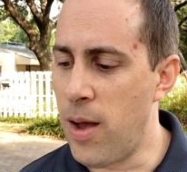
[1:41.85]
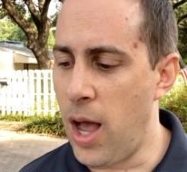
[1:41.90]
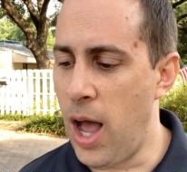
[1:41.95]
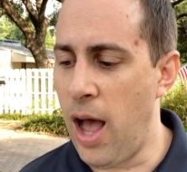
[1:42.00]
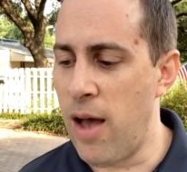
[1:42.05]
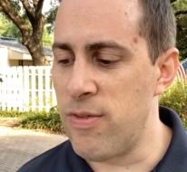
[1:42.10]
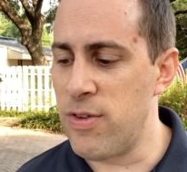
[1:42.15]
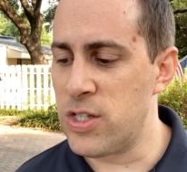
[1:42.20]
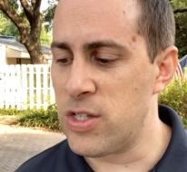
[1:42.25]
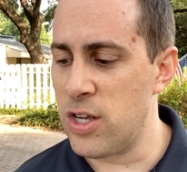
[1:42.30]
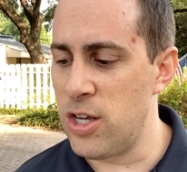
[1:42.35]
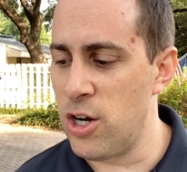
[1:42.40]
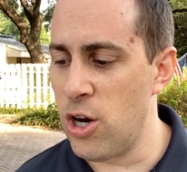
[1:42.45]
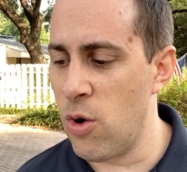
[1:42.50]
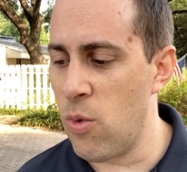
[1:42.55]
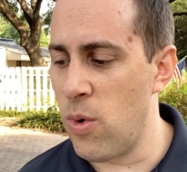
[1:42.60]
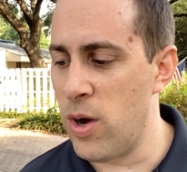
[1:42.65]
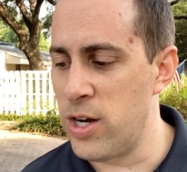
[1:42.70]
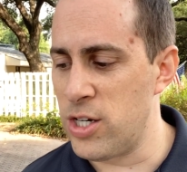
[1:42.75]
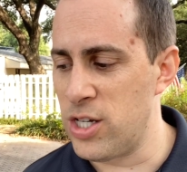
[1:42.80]
Obviously, you
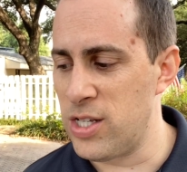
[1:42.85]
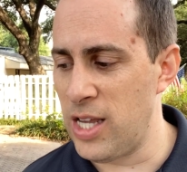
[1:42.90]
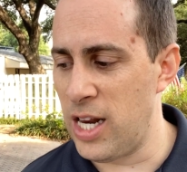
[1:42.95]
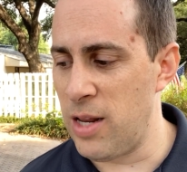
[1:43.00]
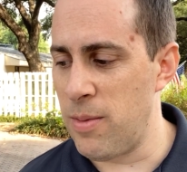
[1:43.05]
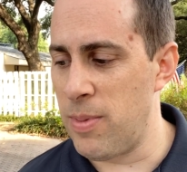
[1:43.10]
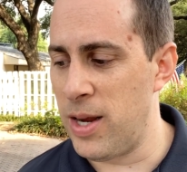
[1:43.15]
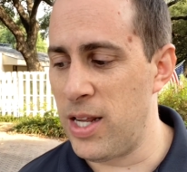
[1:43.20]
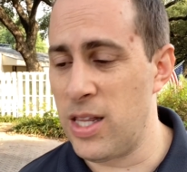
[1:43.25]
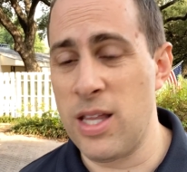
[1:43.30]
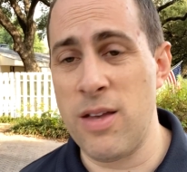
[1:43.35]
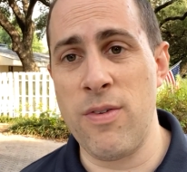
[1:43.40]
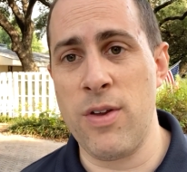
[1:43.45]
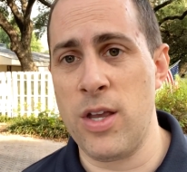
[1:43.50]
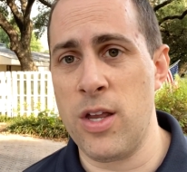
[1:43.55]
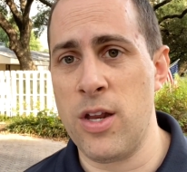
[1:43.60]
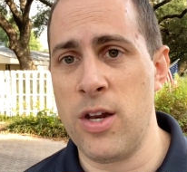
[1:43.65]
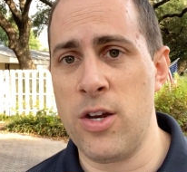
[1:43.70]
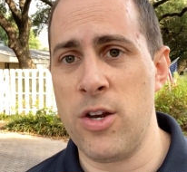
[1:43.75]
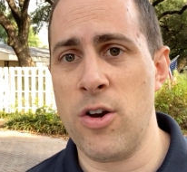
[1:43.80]
don't want just anybody living
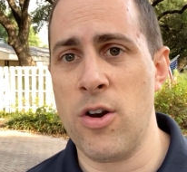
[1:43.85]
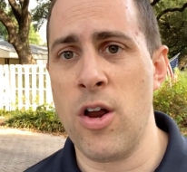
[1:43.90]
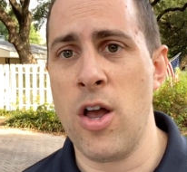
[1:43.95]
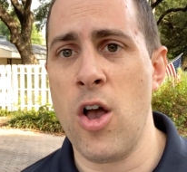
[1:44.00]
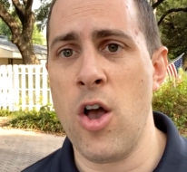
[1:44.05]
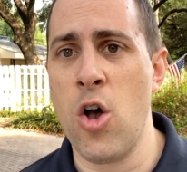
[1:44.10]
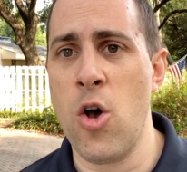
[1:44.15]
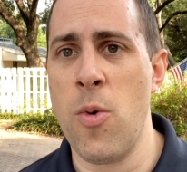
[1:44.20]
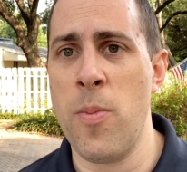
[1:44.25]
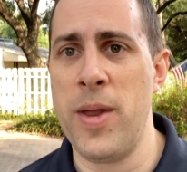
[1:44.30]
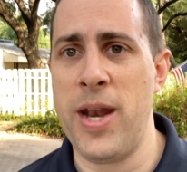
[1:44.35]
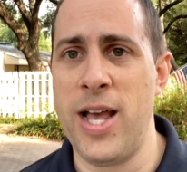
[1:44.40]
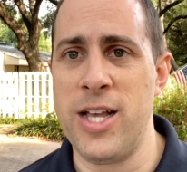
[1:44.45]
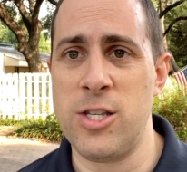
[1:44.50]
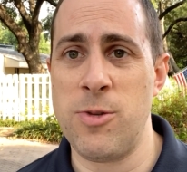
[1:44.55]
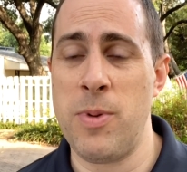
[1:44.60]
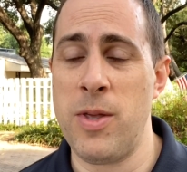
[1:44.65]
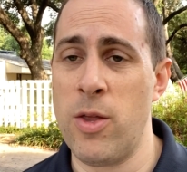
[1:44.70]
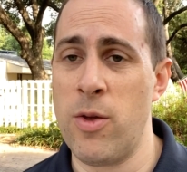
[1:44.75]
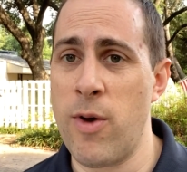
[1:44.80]
in your home. It has
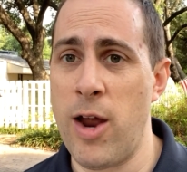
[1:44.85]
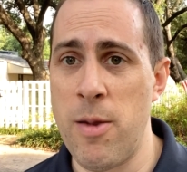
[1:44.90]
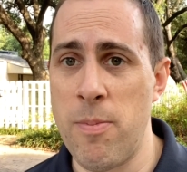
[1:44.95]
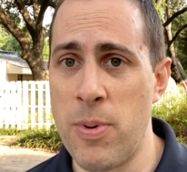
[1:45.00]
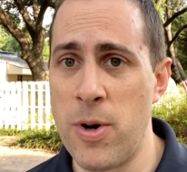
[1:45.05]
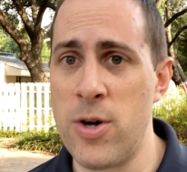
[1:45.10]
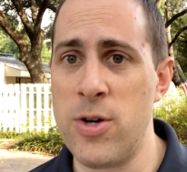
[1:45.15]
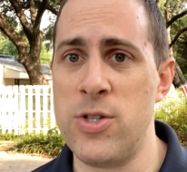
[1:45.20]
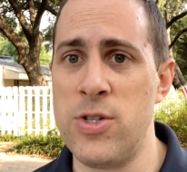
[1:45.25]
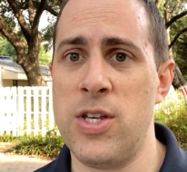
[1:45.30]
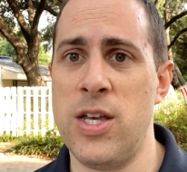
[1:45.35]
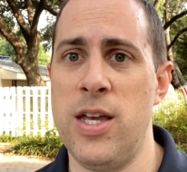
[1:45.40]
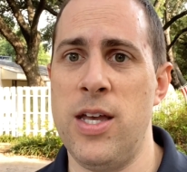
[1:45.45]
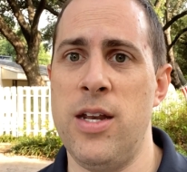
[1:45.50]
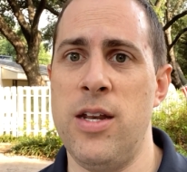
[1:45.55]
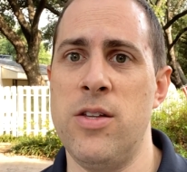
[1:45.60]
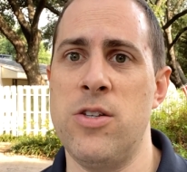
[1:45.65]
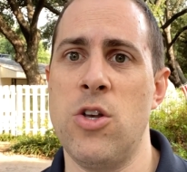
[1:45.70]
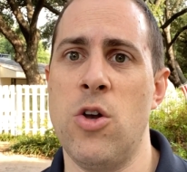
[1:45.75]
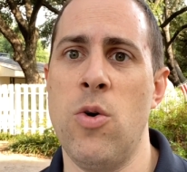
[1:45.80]
to be the right
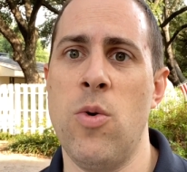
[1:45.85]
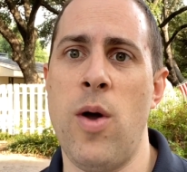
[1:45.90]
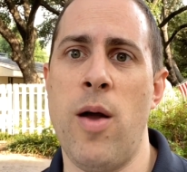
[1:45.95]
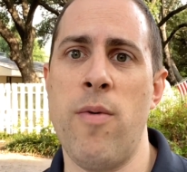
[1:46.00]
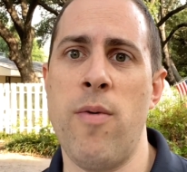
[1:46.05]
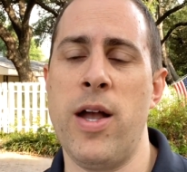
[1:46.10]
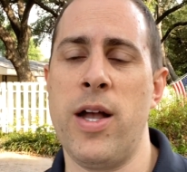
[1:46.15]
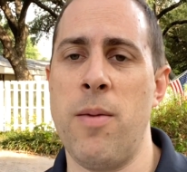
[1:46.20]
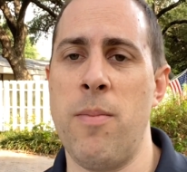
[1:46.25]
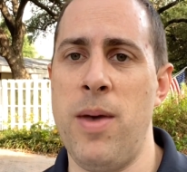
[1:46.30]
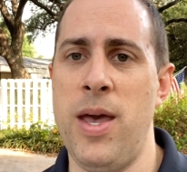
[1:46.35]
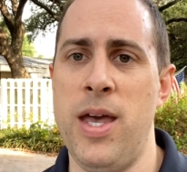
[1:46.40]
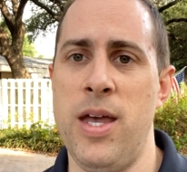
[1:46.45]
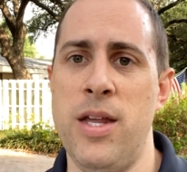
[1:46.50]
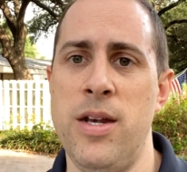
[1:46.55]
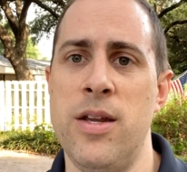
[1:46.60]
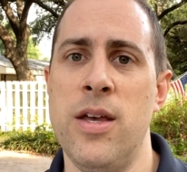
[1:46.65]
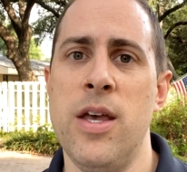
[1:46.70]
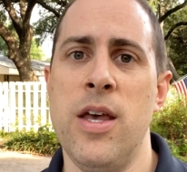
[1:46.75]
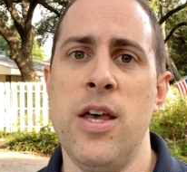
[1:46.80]
person. So I
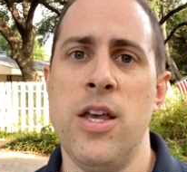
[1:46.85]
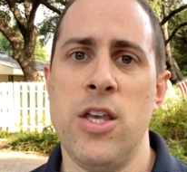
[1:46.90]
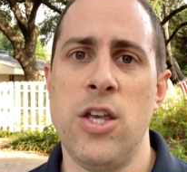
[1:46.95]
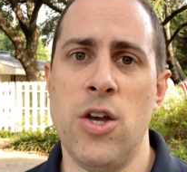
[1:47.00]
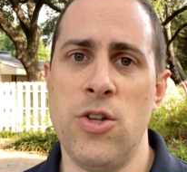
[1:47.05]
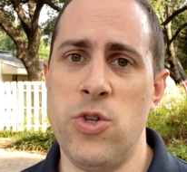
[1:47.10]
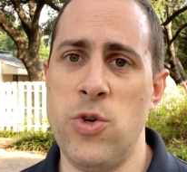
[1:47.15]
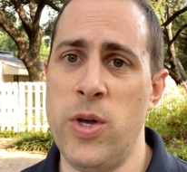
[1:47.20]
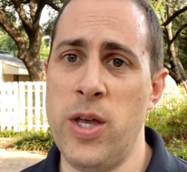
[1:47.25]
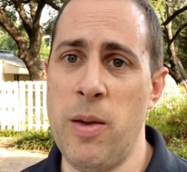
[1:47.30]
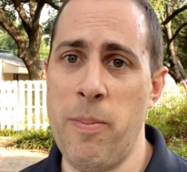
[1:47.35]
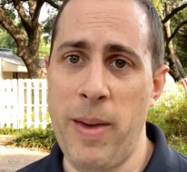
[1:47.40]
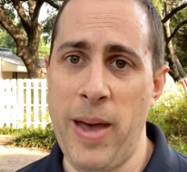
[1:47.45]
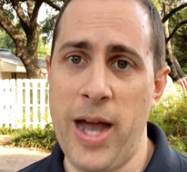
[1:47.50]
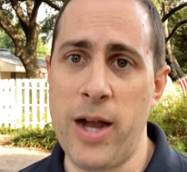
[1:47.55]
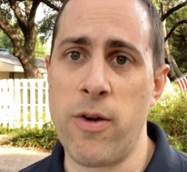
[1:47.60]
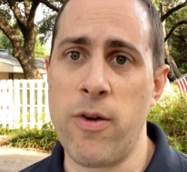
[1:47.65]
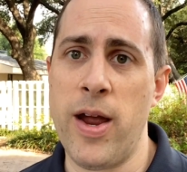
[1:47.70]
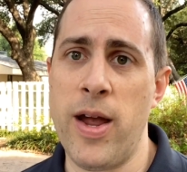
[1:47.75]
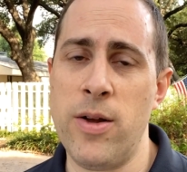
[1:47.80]
recommend, doing a
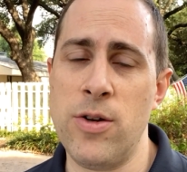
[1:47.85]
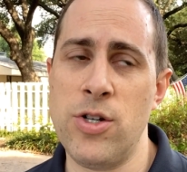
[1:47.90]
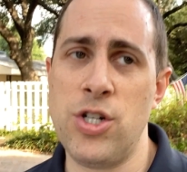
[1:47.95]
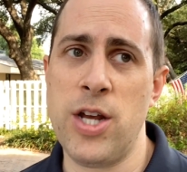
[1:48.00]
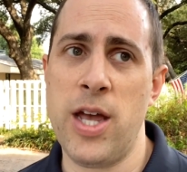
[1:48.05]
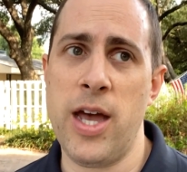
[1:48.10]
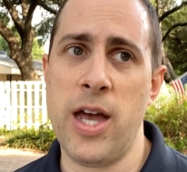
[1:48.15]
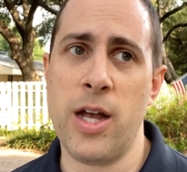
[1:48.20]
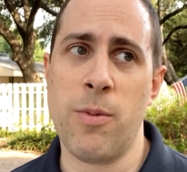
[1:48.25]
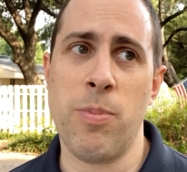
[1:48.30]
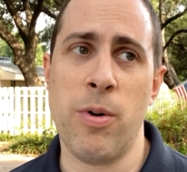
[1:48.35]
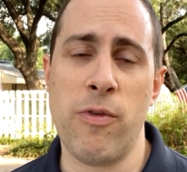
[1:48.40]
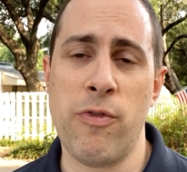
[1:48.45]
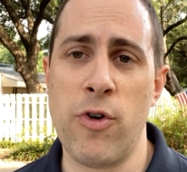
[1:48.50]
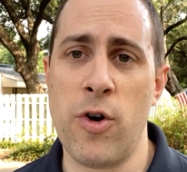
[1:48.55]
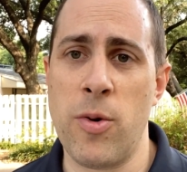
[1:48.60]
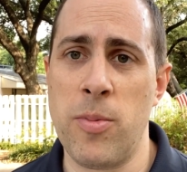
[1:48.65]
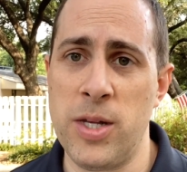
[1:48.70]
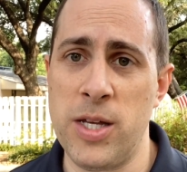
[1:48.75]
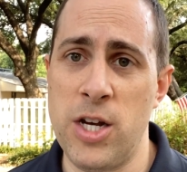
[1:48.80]
background check,
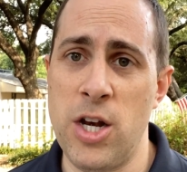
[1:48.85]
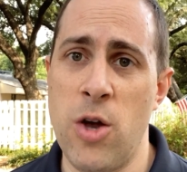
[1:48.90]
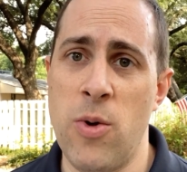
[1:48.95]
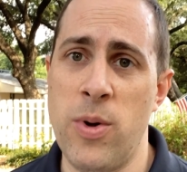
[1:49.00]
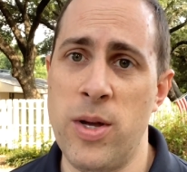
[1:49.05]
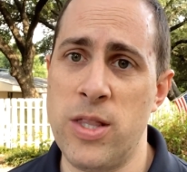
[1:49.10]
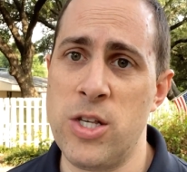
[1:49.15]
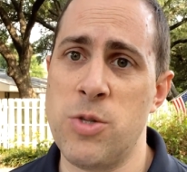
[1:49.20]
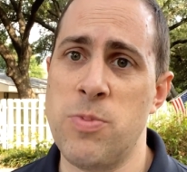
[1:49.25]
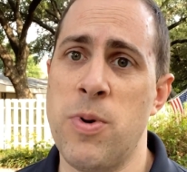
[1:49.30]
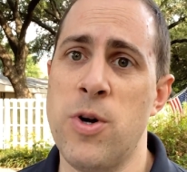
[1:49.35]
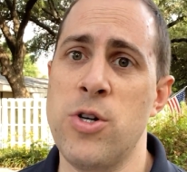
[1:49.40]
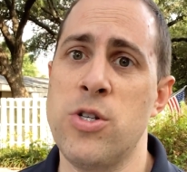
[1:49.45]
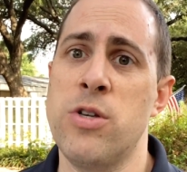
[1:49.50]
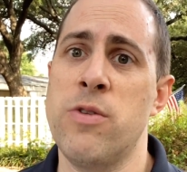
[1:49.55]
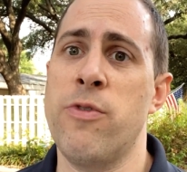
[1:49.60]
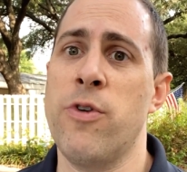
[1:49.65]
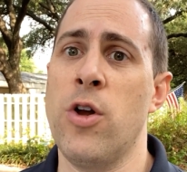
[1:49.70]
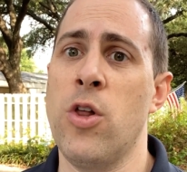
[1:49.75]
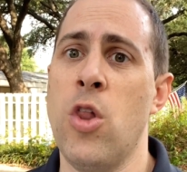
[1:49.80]
preferably knowing this
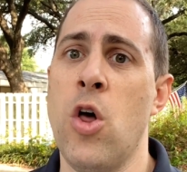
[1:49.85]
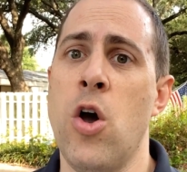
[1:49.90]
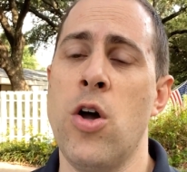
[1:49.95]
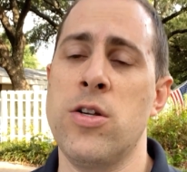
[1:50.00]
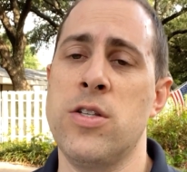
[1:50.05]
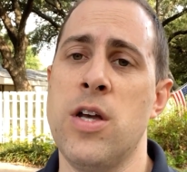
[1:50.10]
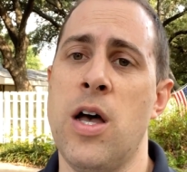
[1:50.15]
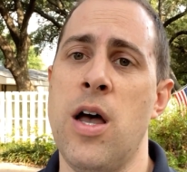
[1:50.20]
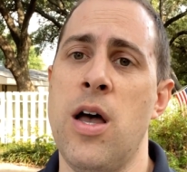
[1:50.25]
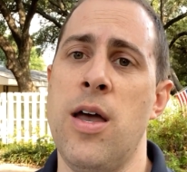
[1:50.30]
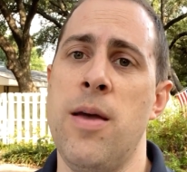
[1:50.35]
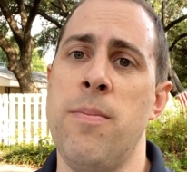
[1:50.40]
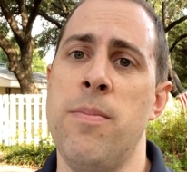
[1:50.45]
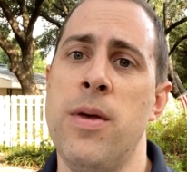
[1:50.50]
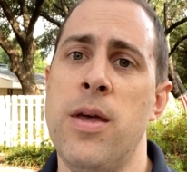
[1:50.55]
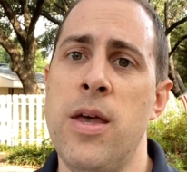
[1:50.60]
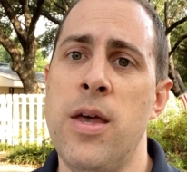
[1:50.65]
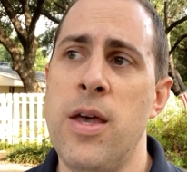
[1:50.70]
person for a long time.